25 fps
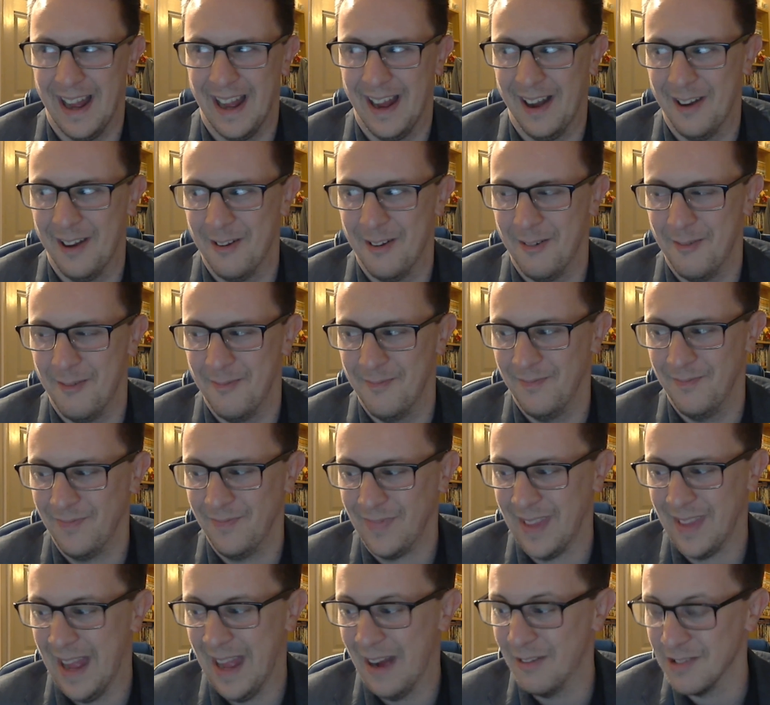
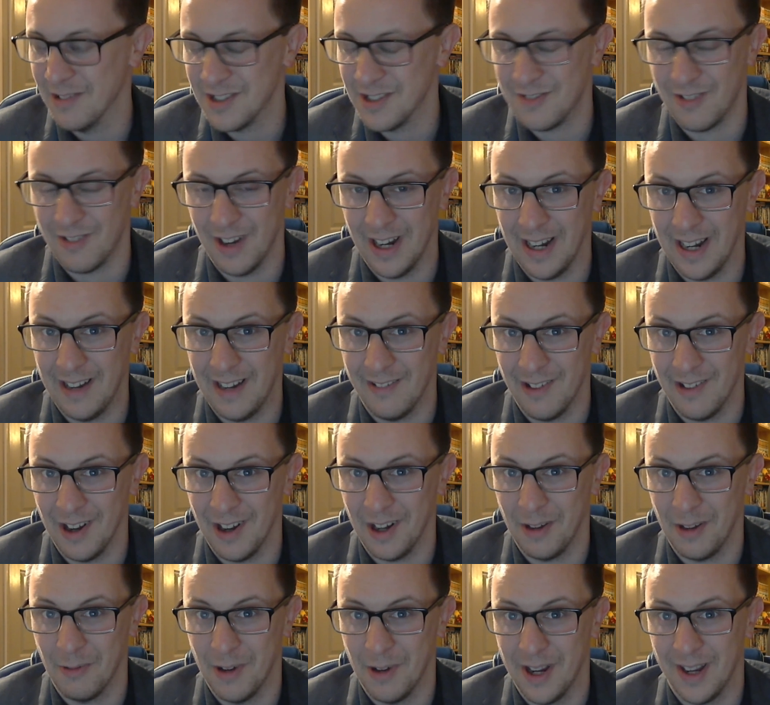That was really,
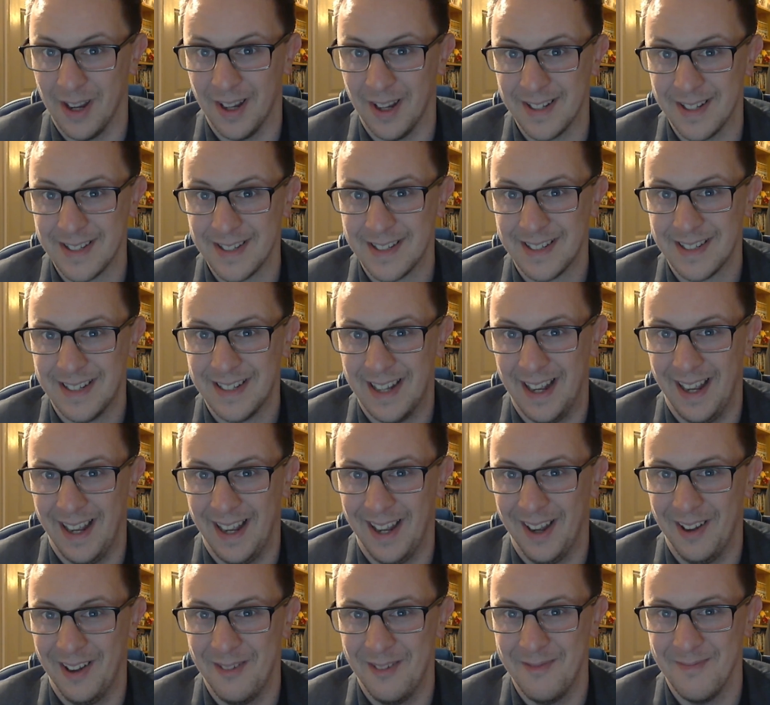really weird,
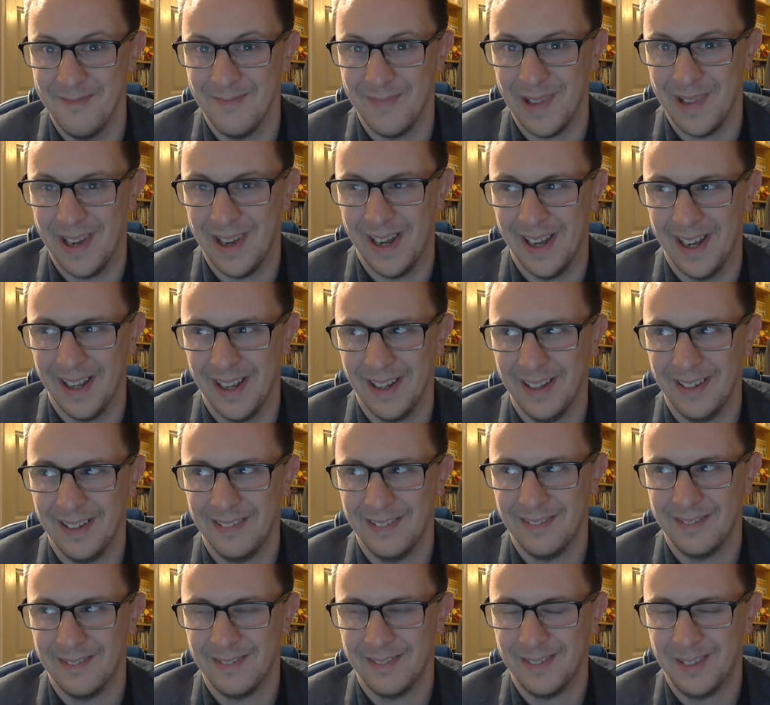but
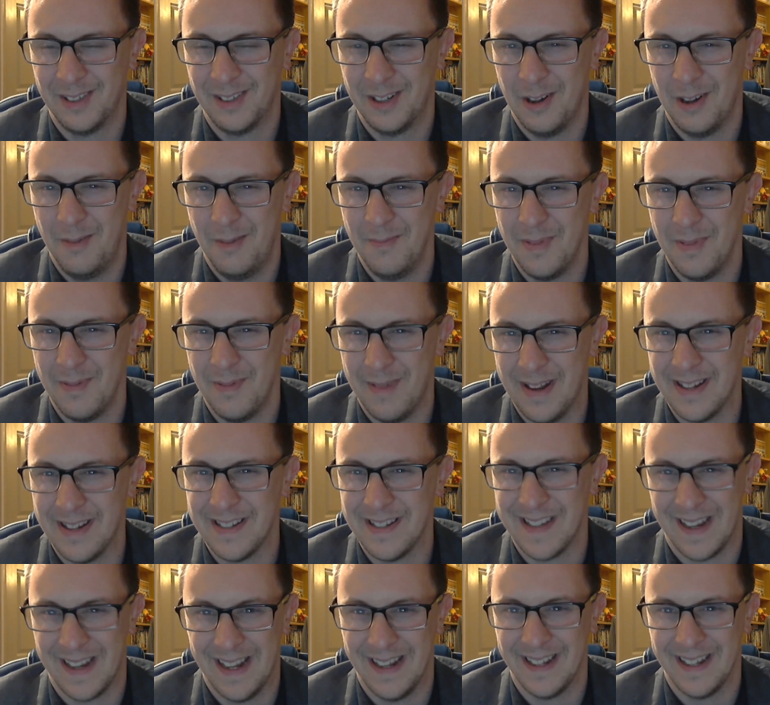
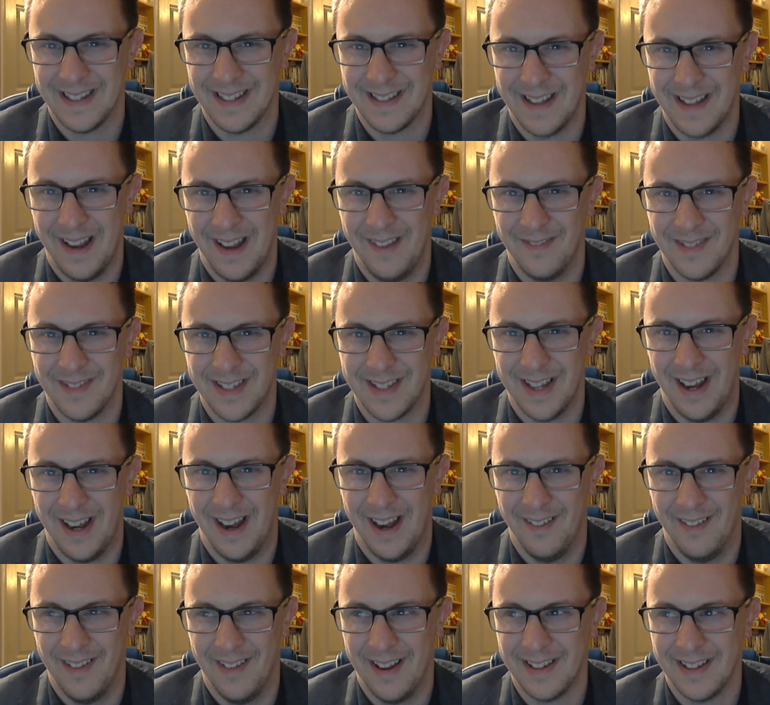complimenting at the same
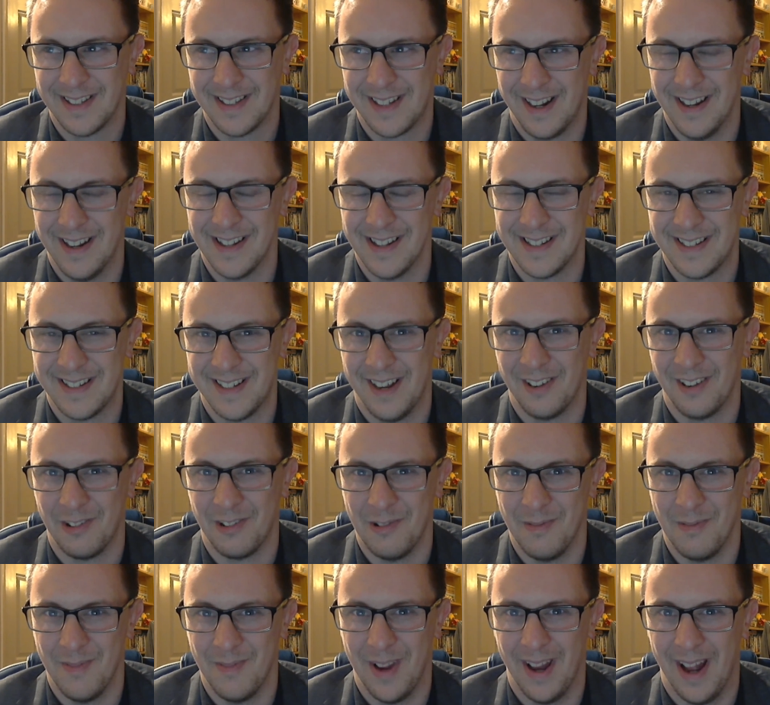time, that's kind of
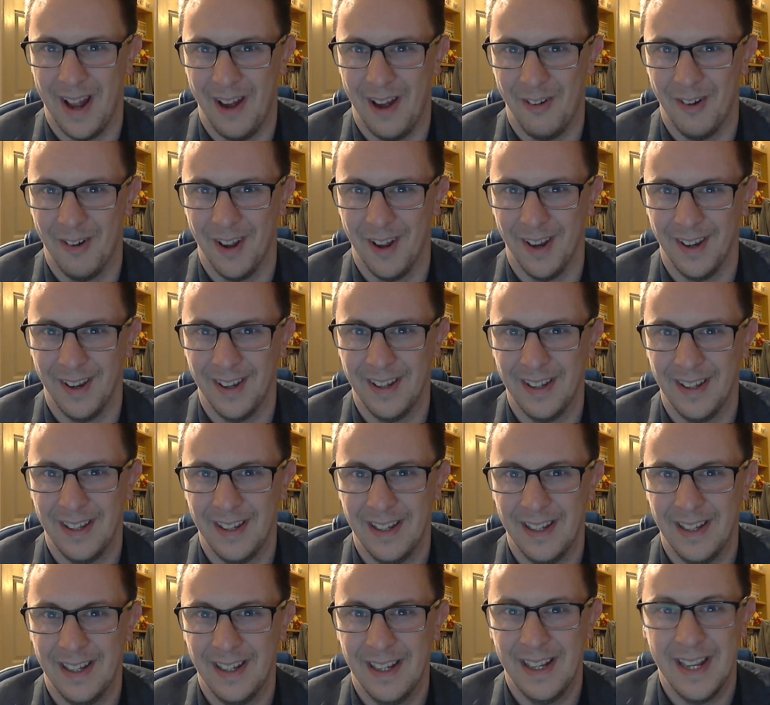stuck with me, that one.
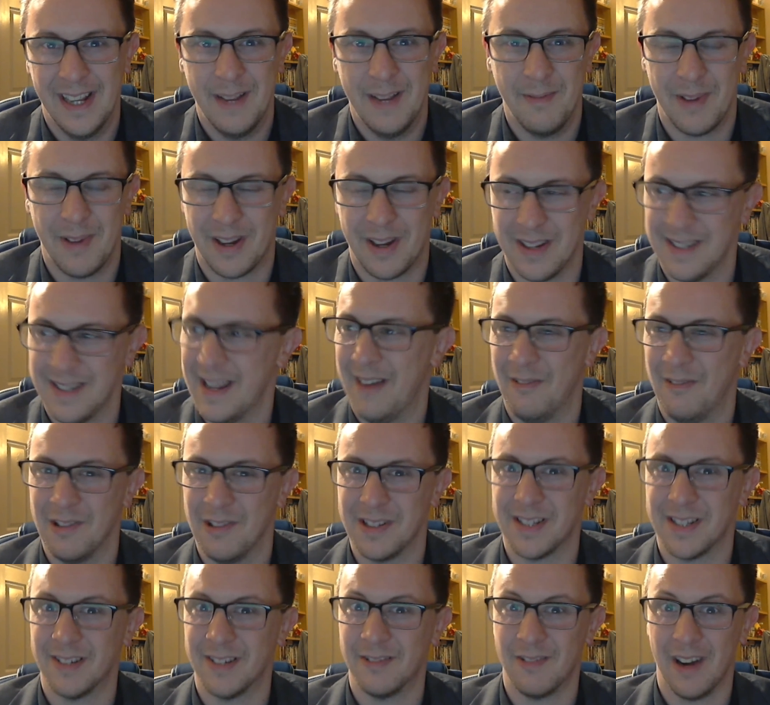Because that
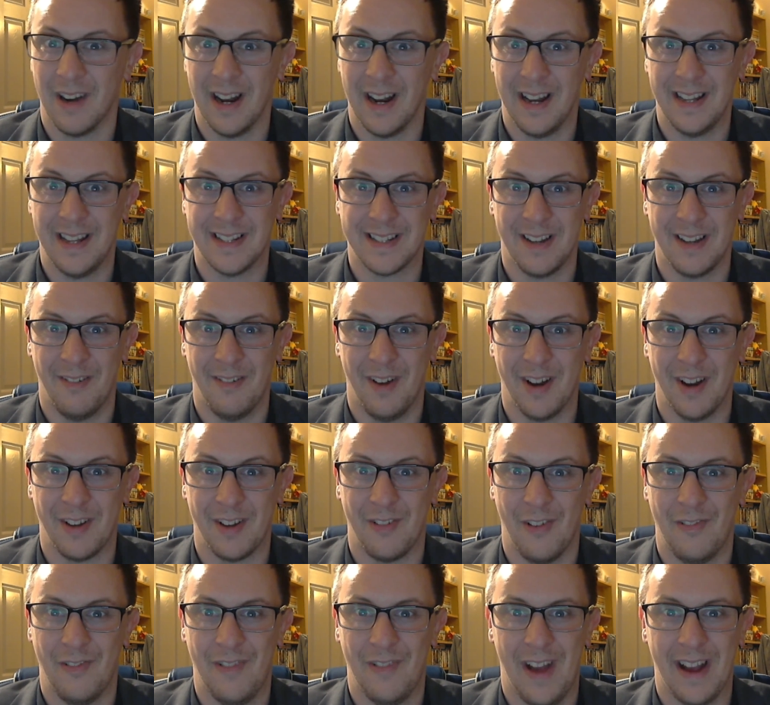wasn't really so
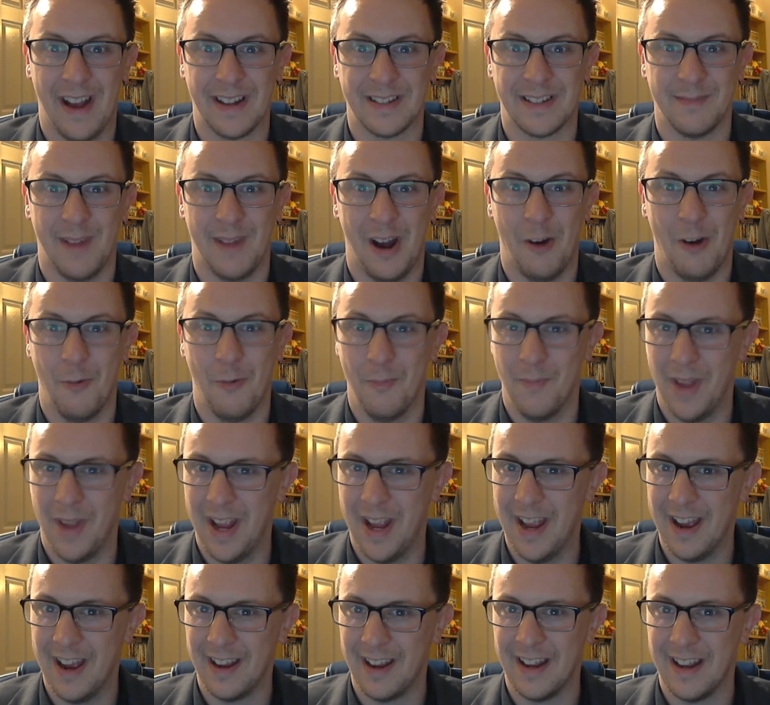much of a fact about
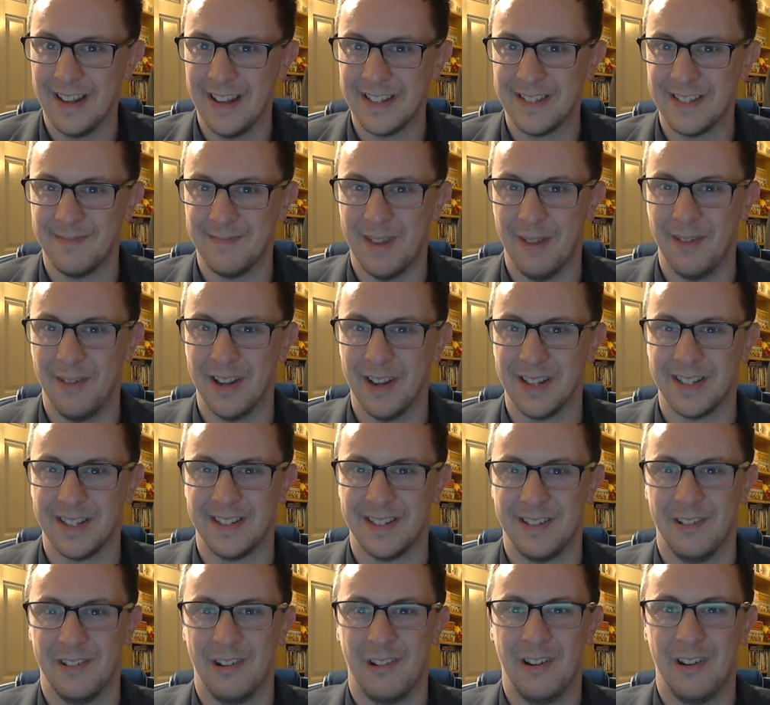me, I guess, maybe a
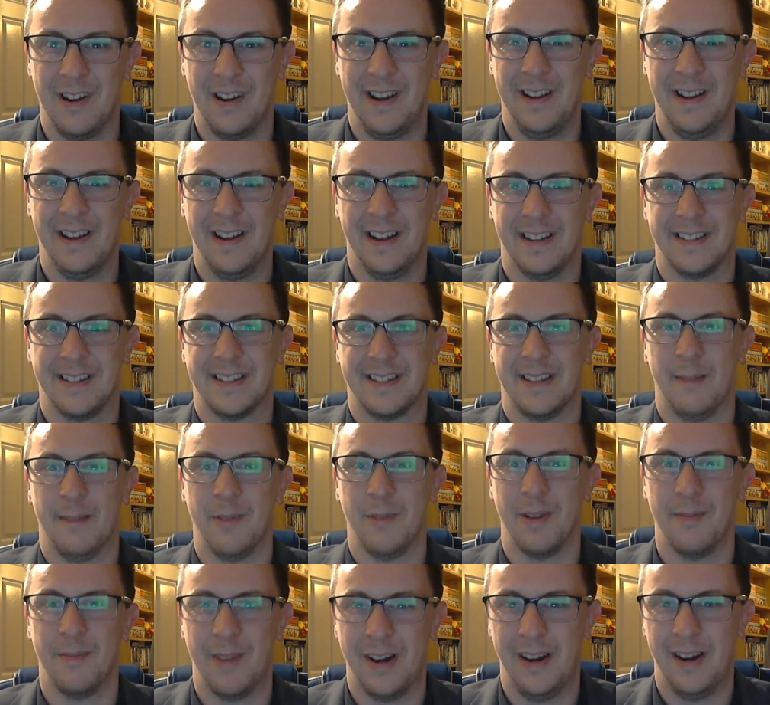story, as
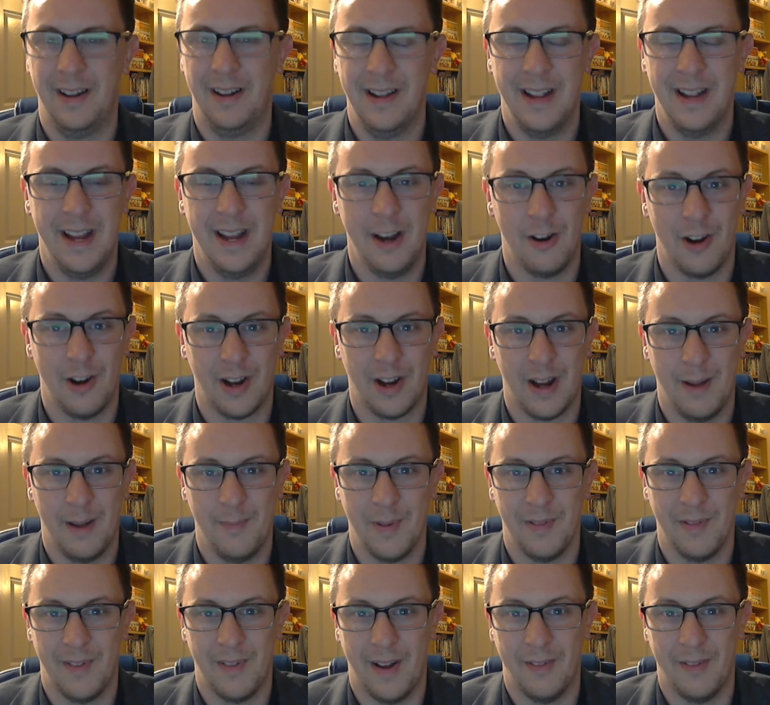some of them are. Here are a
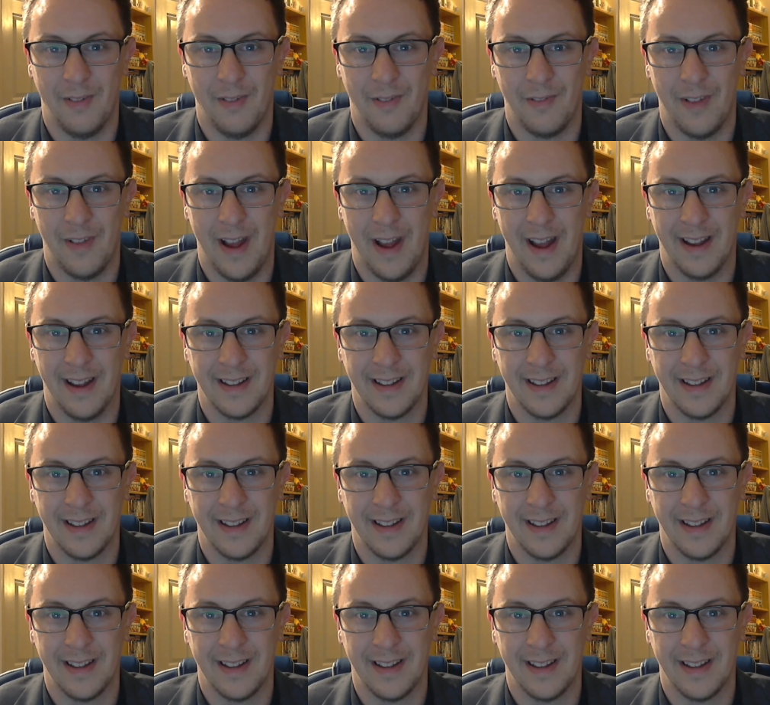couple of other